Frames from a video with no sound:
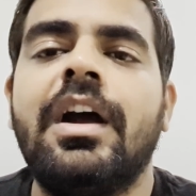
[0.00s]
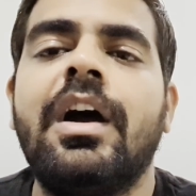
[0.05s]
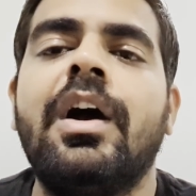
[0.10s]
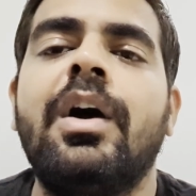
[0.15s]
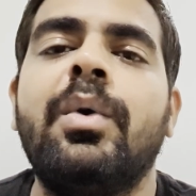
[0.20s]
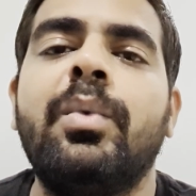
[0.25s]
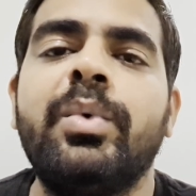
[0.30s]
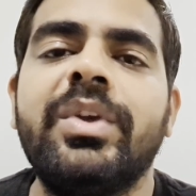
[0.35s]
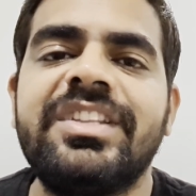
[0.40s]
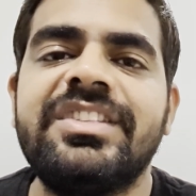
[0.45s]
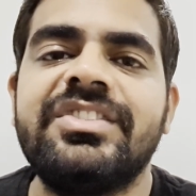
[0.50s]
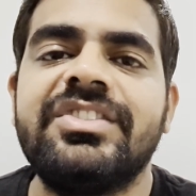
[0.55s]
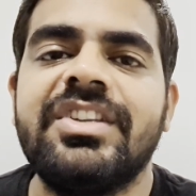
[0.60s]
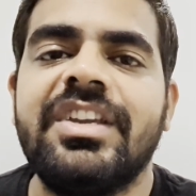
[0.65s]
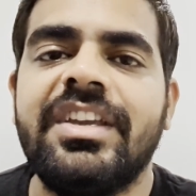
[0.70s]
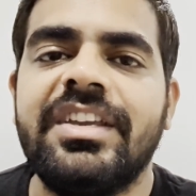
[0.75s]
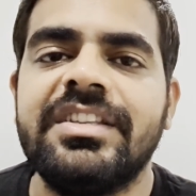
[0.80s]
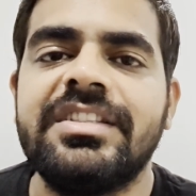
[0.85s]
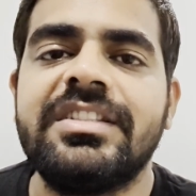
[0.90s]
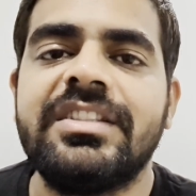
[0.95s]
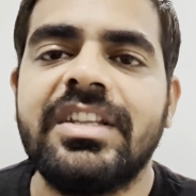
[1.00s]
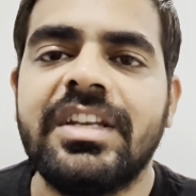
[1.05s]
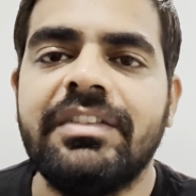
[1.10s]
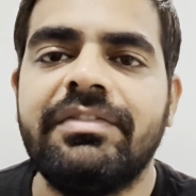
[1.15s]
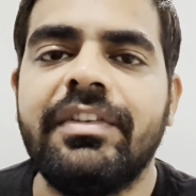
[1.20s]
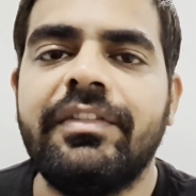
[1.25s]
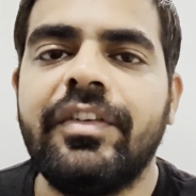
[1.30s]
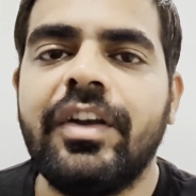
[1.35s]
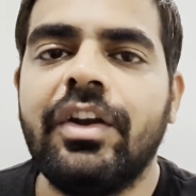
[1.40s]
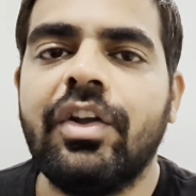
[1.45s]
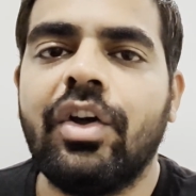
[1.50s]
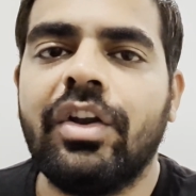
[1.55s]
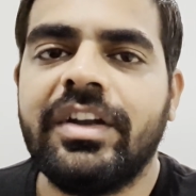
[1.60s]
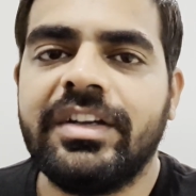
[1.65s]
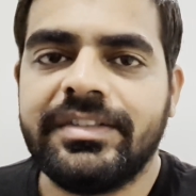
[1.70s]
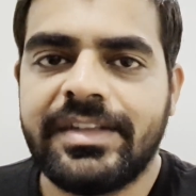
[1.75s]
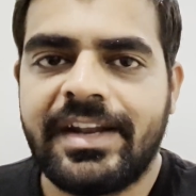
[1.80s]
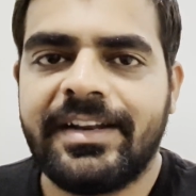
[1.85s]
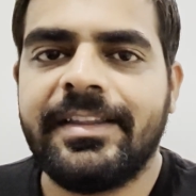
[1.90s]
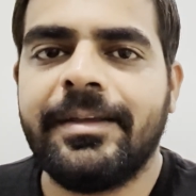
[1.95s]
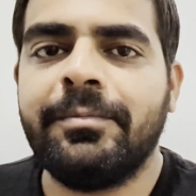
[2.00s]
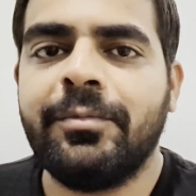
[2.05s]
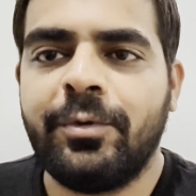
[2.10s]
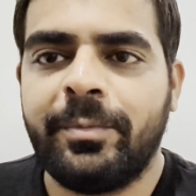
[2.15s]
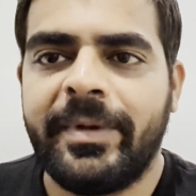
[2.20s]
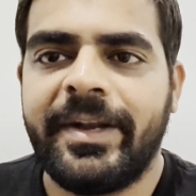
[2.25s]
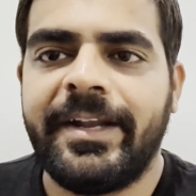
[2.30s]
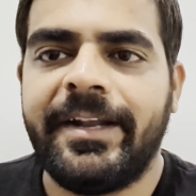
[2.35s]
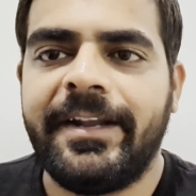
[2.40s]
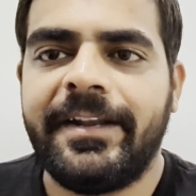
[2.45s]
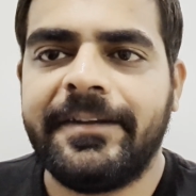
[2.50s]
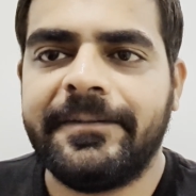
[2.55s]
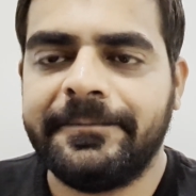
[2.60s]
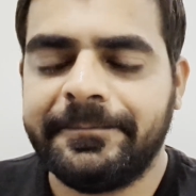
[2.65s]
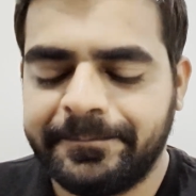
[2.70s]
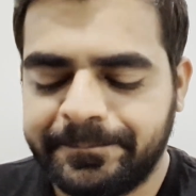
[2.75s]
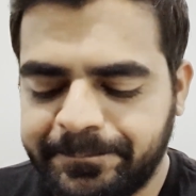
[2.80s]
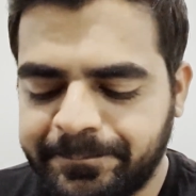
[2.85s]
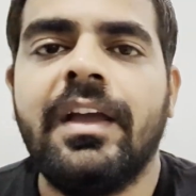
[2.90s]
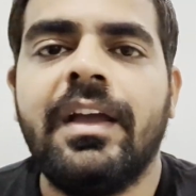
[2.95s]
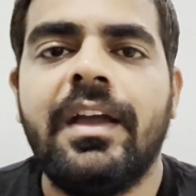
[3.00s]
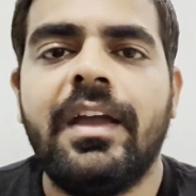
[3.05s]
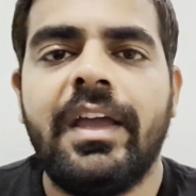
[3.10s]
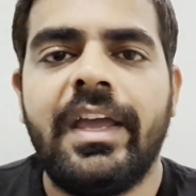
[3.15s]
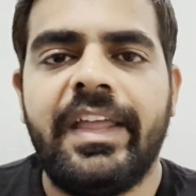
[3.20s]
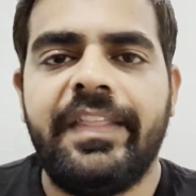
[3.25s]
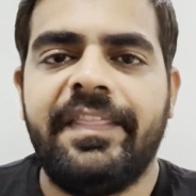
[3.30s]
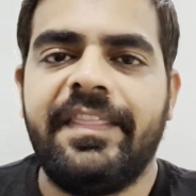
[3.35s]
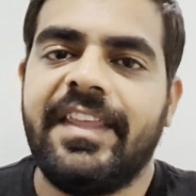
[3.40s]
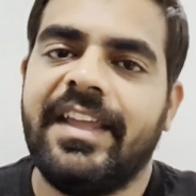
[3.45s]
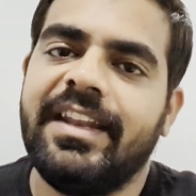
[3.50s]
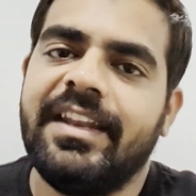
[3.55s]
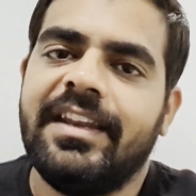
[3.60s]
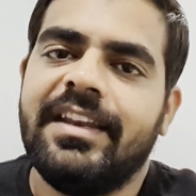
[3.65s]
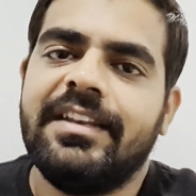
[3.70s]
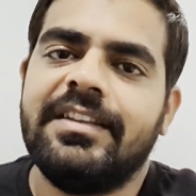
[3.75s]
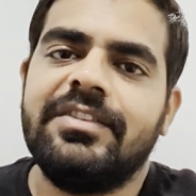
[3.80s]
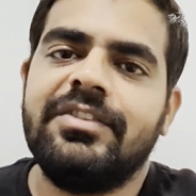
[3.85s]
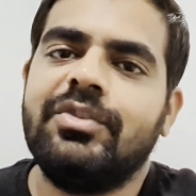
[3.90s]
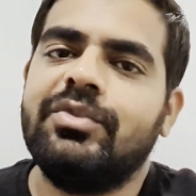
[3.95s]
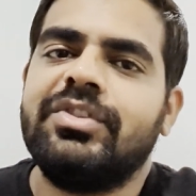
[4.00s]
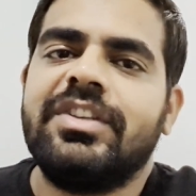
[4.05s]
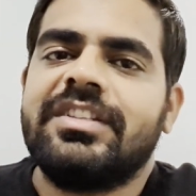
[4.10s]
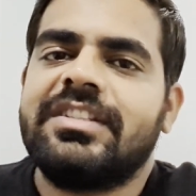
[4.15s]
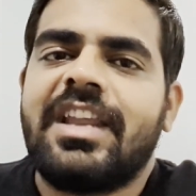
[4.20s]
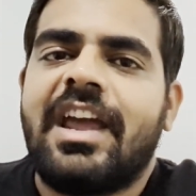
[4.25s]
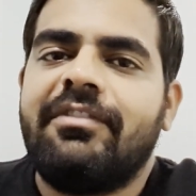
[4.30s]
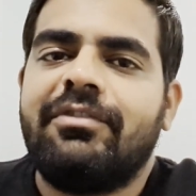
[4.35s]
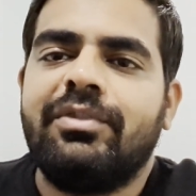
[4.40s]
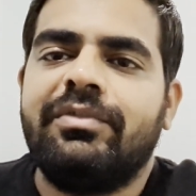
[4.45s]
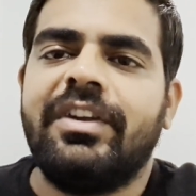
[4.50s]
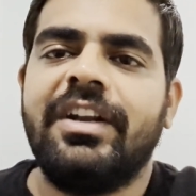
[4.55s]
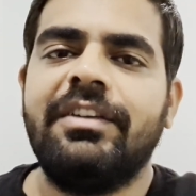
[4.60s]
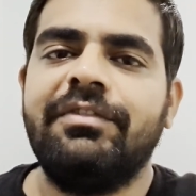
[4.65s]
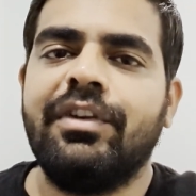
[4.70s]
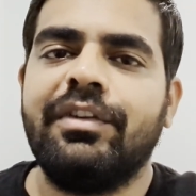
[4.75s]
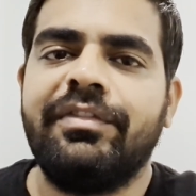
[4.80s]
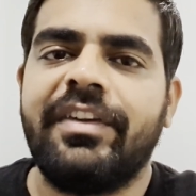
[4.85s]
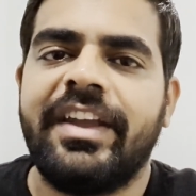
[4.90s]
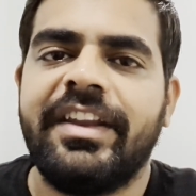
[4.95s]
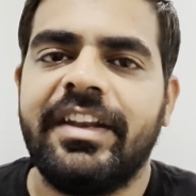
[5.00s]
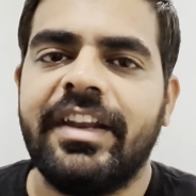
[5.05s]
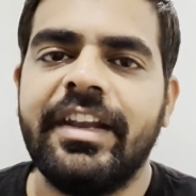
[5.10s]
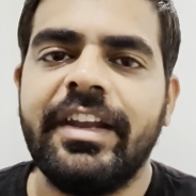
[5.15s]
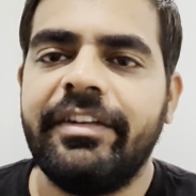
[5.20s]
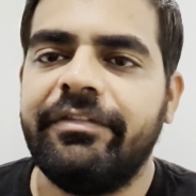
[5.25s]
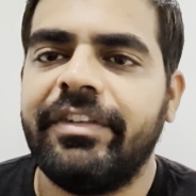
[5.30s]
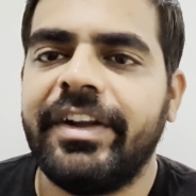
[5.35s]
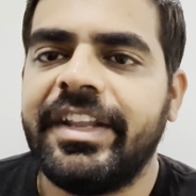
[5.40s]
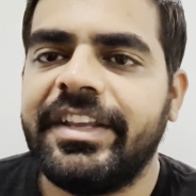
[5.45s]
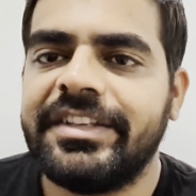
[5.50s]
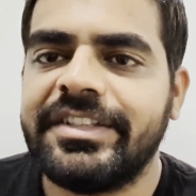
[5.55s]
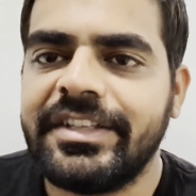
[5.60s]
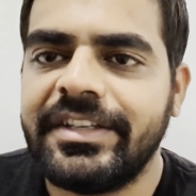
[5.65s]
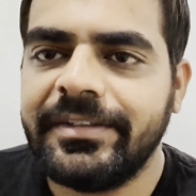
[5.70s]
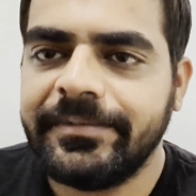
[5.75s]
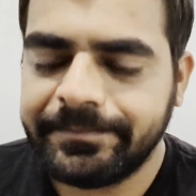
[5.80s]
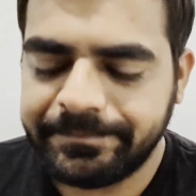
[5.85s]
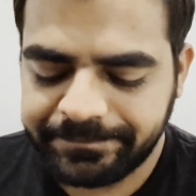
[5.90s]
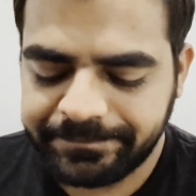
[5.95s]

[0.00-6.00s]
which is $350 at the moment. And then you just have to wait for final invitation.